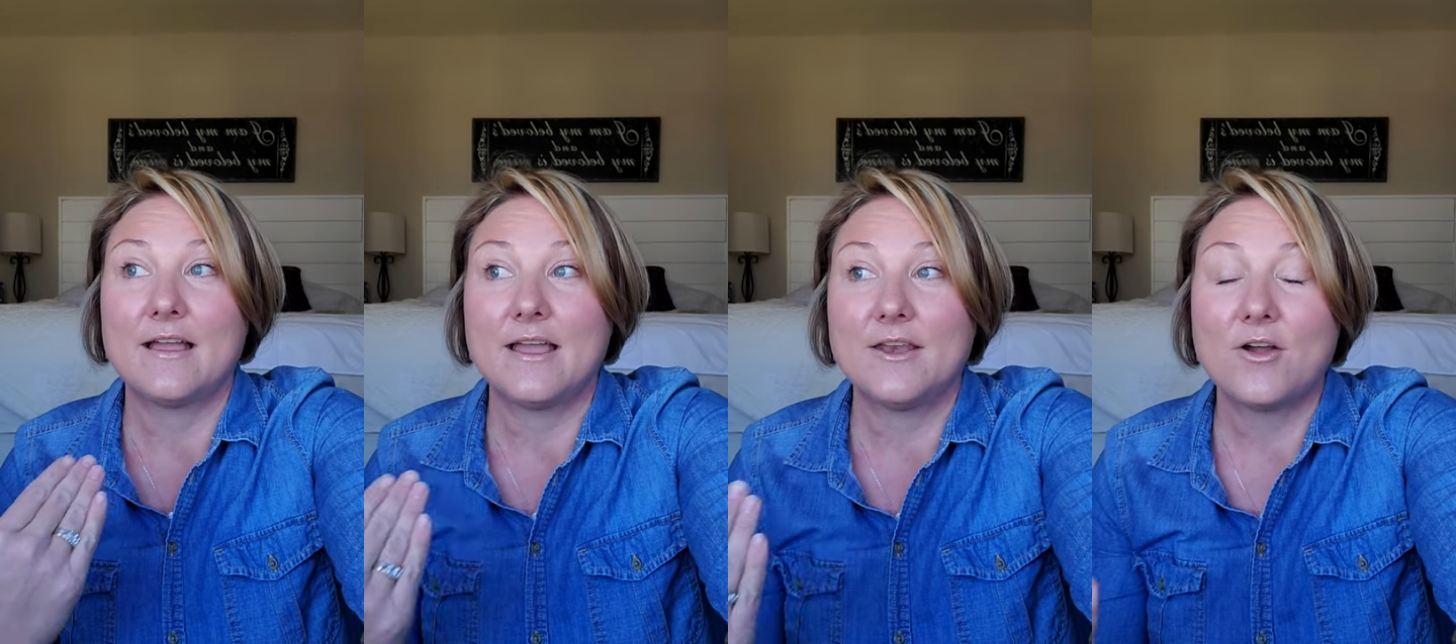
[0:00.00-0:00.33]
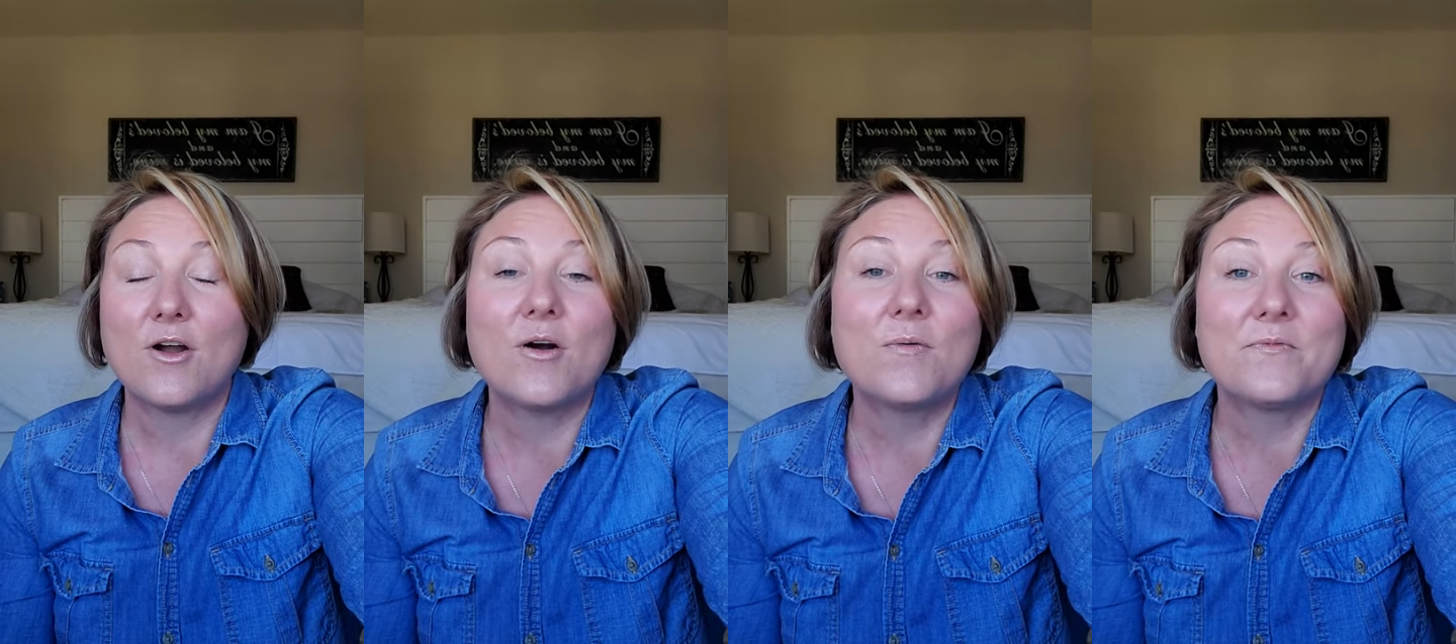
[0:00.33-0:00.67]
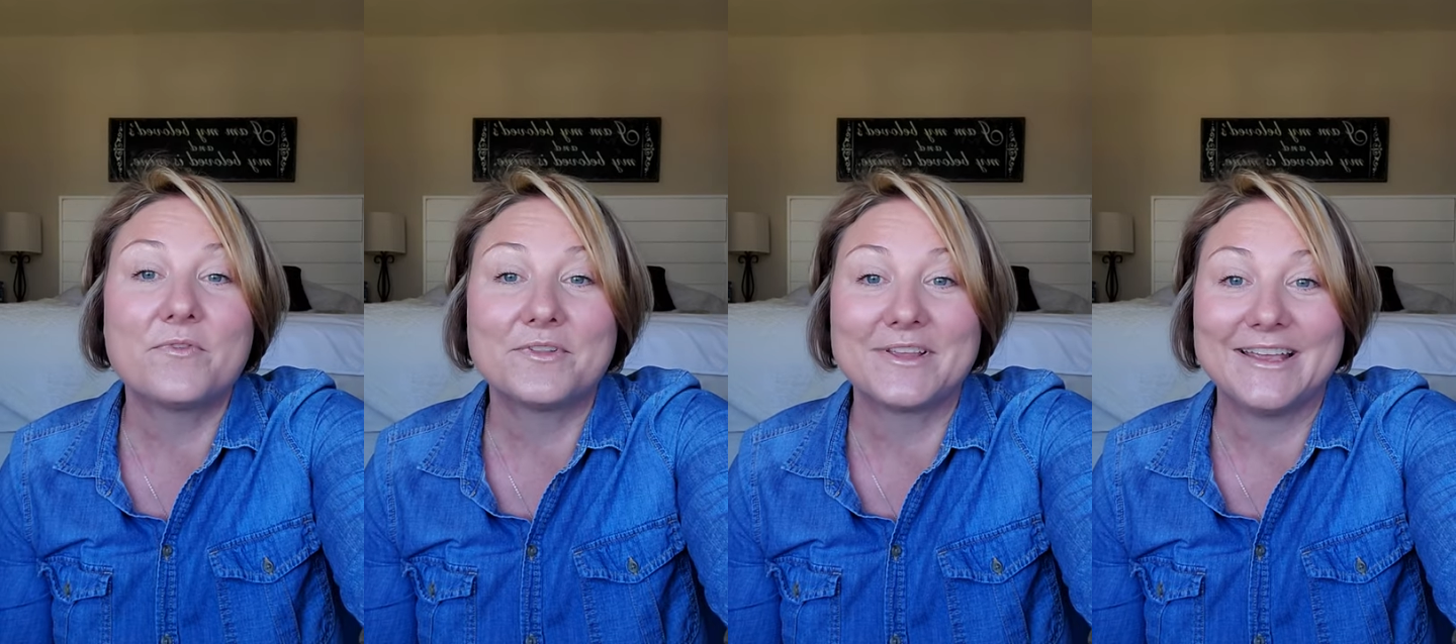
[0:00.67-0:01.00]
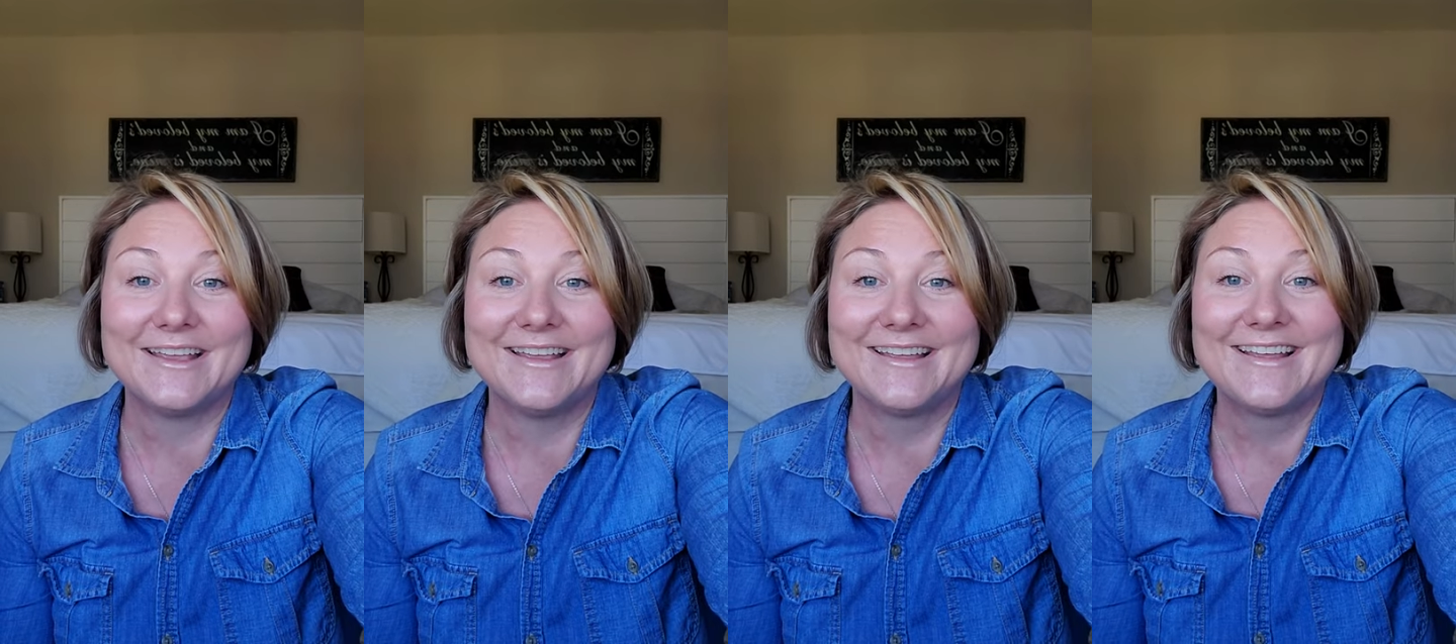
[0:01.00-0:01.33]
and
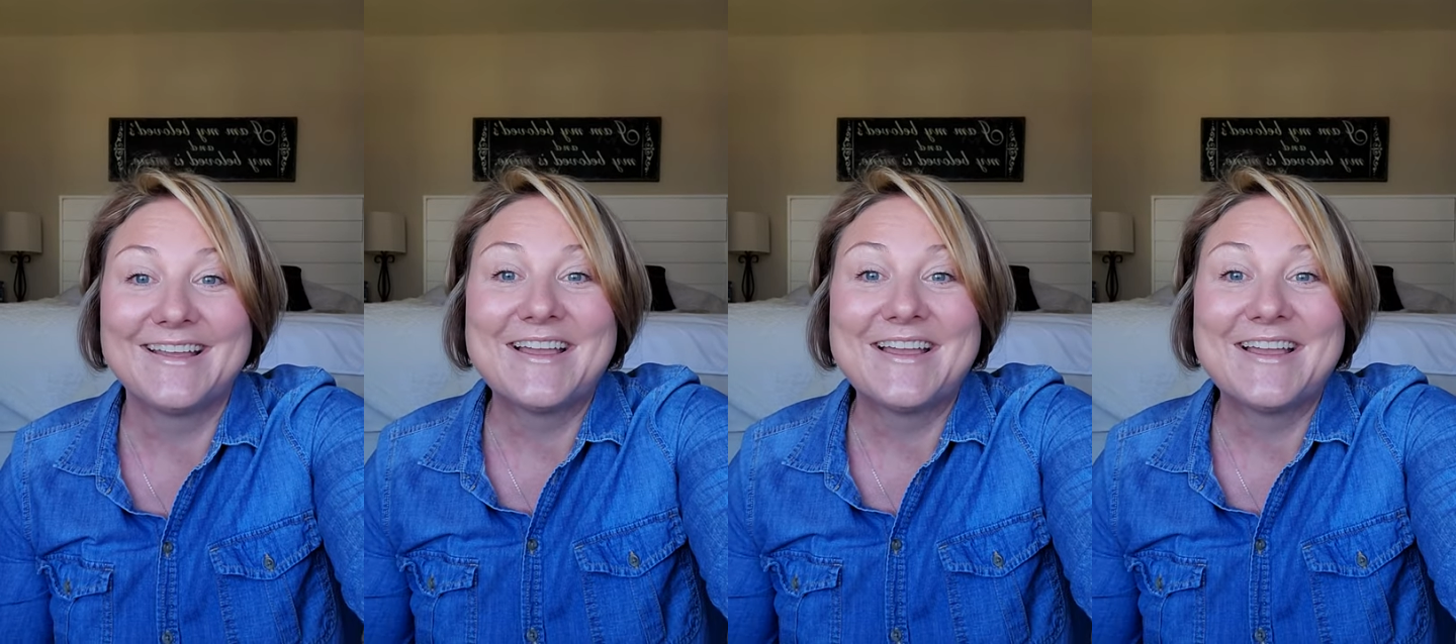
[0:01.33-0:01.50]
hopefully